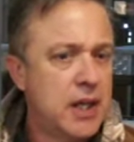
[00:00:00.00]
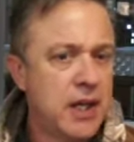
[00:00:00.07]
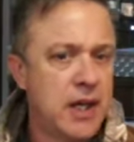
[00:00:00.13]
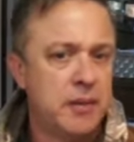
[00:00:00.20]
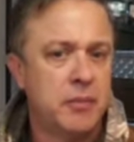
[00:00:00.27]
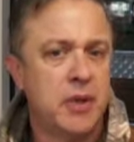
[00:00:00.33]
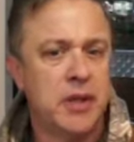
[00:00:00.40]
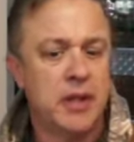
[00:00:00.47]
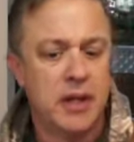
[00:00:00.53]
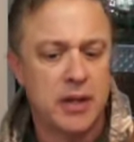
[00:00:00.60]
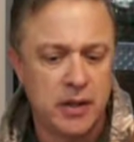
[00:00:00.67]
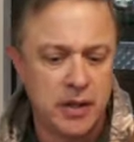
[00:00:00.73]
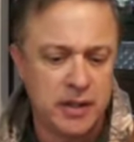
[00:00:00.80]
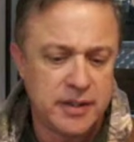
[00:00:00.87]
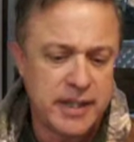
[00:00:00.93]
But
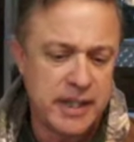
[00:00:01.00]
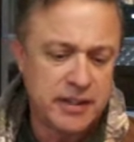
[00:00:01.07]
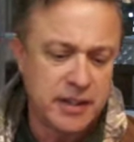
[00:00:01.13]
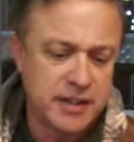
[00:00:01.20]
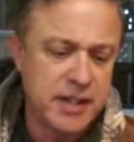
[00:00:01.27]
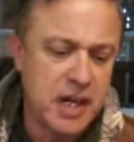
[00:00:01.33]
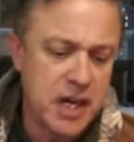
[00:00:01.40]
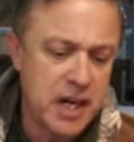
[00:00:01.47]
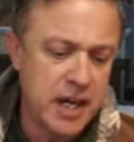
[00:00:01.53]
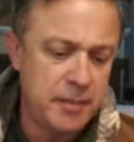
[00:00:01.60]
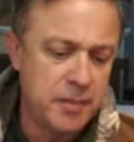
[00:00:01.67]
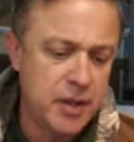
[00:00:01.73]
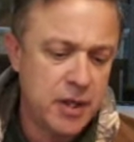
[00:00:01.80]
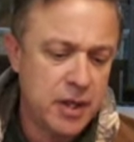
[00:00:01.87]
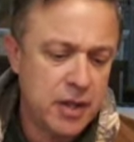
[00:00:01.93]
take the
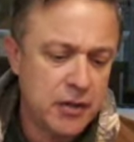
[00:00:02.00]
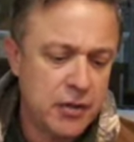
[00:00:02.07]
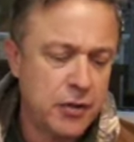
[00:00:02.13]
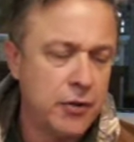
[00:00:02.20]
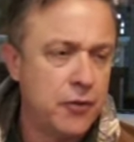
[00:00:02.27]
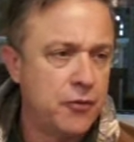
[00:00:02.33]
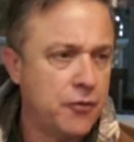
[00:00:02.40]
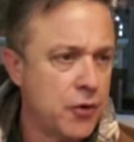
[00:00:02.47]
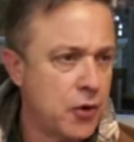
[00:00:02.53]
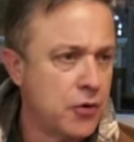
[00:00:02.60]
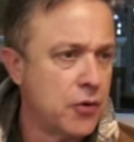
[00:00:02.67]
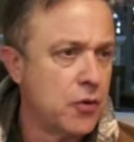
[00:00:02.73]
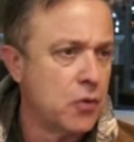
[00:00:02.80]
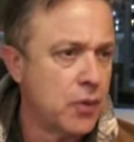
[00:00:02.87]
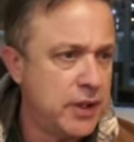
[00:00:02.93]
time to do
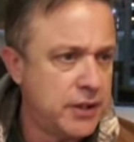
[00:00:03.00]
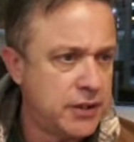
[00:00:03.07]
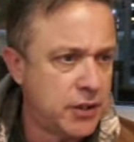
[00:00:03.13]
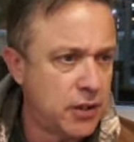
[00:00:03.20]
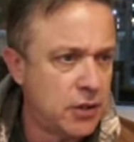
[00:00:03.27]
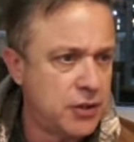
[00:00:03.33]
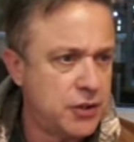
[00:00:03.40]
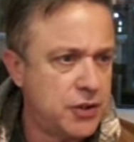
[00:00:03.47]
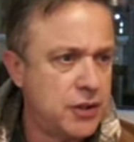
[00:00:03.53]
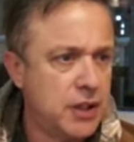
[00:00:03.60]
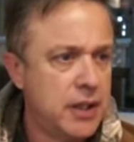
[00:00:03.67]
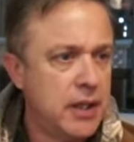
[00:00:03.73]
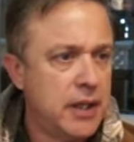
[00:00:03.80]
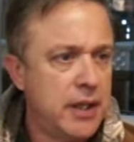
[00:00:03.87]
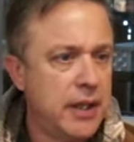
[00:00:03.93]
further research
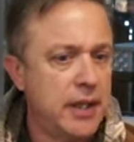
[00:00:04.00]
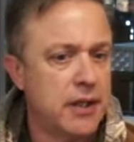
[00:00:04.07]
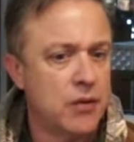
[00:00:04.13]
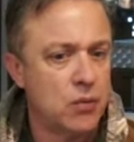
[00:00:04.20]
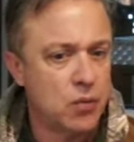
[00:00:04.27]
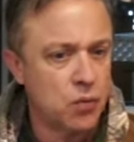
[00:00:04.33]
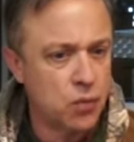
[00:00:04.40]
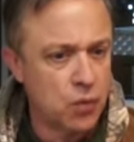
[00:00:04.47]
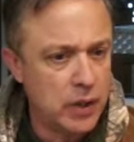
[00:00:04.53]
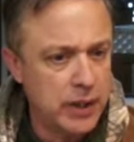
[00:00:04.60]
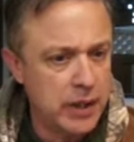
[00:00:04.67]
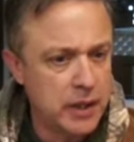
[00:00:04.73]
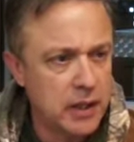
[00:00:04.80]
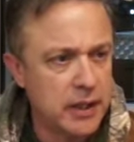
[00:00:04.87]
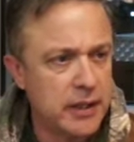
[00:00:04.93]
and
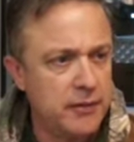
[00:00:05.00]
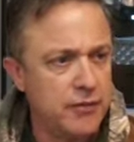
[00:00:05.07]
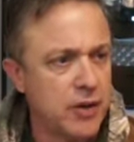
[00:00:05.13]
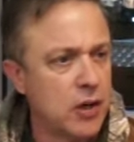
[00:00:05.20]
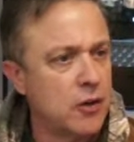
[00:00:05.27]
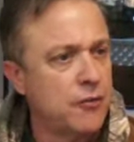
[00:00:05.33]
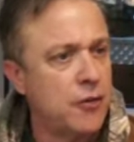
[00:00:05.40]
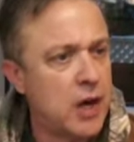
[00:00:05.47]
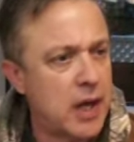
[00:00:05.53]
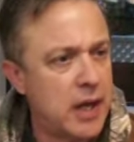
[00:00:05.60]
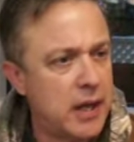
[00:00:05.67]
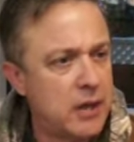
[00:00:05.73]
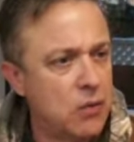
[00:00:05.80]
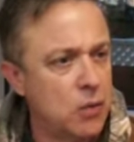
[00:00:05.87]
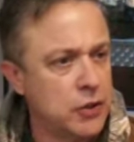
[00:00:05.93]
really
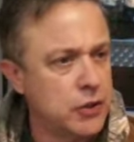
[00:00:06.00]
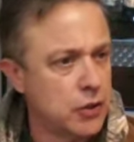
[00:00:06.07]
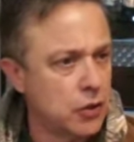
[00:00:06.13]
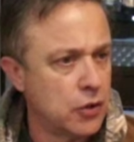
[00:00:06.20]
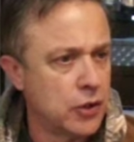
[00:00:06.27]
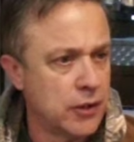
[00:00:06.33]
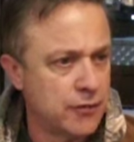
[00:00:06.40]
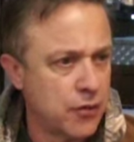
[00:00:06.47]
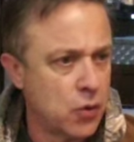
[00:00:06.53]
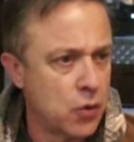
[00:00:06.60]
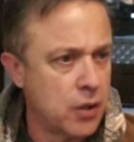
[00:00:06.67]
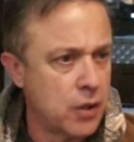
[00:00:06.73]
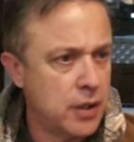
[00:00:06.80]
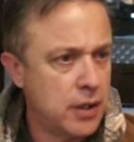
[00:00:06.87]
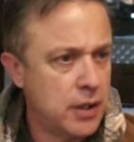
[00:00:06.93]
verifying what you're looking
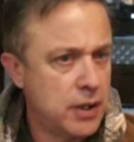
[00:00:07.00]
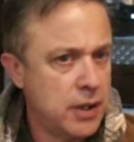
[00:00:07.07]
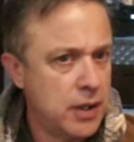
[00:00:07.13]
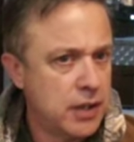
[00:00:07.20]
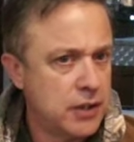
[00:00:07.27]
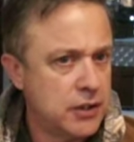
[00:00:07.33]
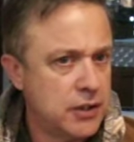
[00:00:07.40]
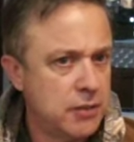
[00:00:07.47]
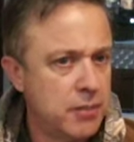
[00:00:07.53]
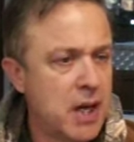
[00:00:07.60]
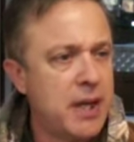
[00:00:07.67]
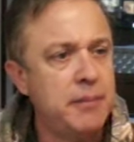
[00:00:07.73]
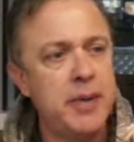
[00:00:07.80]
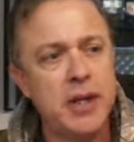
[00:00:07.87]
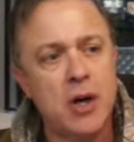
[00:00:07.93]
for, because you
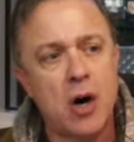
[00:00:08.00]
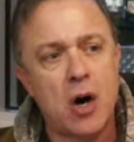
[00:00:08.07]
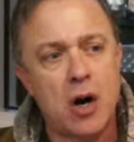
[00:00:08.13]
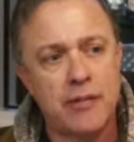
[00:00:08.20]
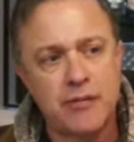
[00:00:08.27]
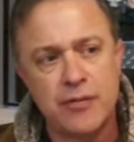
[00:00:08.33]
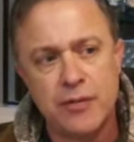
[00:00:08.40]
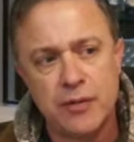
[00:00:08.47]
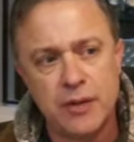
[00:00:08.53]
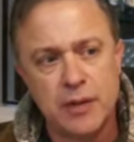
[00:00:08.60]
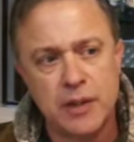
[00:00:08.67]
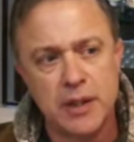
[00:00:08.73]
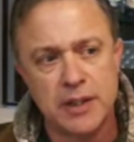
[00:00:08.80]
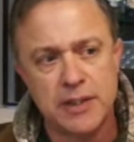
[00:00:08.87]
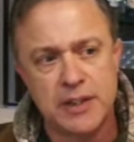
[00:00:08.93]
might be off
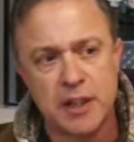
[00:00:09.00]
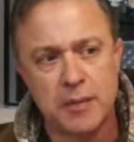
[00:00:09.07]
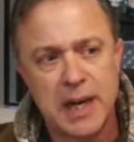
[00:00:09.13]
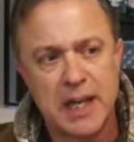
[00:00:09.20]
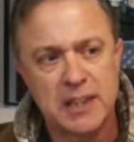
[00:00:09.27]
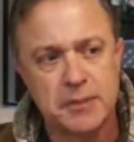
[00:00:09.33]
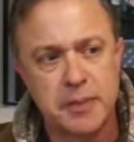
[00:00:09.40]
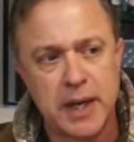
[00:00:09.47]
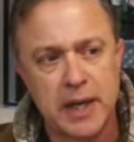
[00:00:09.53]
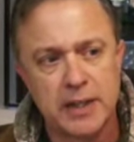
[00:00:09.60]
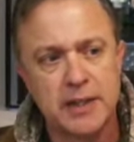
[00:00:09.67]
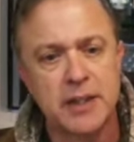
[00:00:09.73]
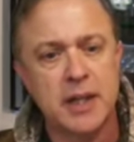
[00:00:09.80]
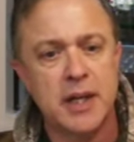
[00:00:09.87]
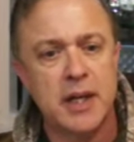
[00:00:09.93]
in some aspect.
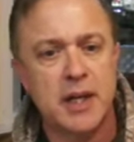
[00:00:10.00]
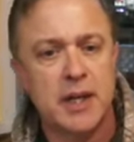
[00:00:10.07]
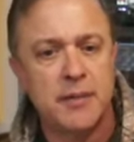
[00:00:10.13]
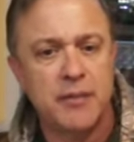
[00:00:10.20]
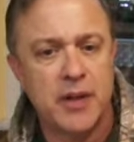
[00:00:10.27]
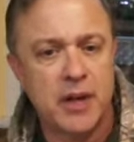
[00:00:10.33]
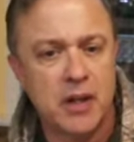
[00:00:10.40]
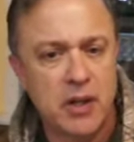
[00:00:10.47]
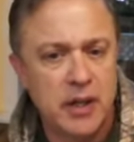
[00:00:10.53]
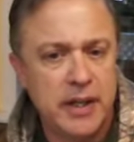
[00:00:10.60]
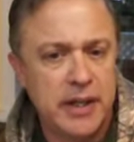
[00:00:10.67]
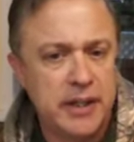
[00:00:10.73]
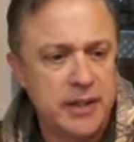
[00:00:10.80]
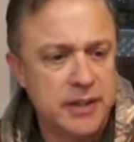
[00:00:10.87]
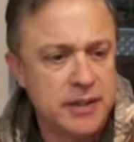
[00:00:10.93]
There
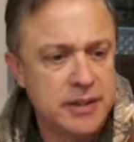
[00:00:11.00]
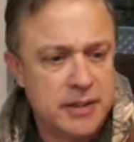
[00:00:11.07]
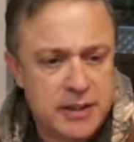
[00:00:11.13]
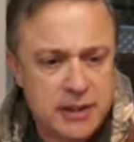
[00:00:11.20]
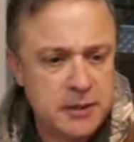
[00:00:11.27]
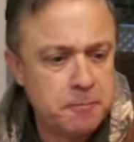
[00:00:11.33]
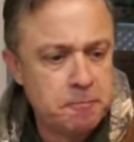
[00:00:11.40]
is